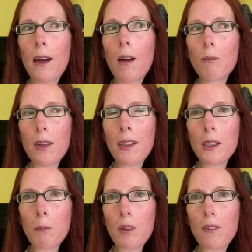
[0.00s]
I did come
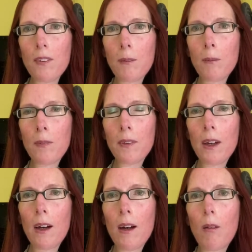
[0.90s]
across a
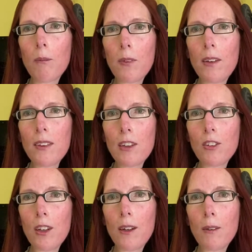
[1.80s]

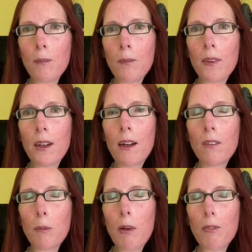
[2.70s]
t-shirt. It's
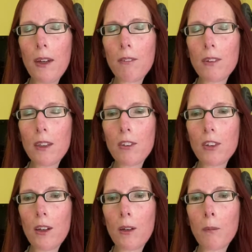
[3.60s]
my favourite
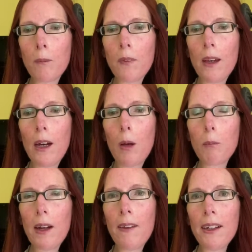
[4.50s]
t-shirt,
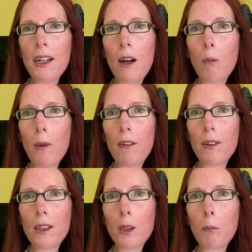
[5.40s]
and I can't wear it
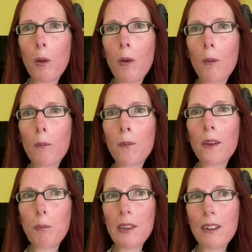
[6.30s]
anymore
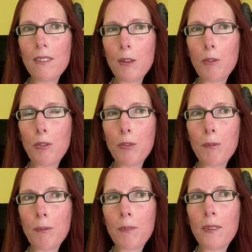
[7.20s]
because of
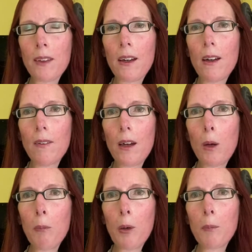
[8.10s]
a
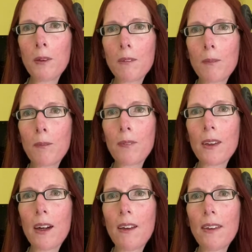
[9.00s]
moment
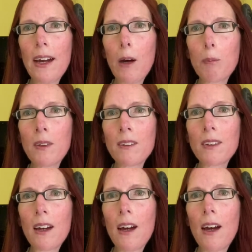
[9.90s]
that happened,
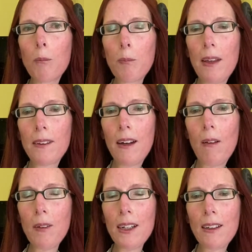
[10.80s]
but I'll
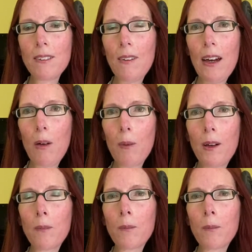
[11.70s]
get to that one.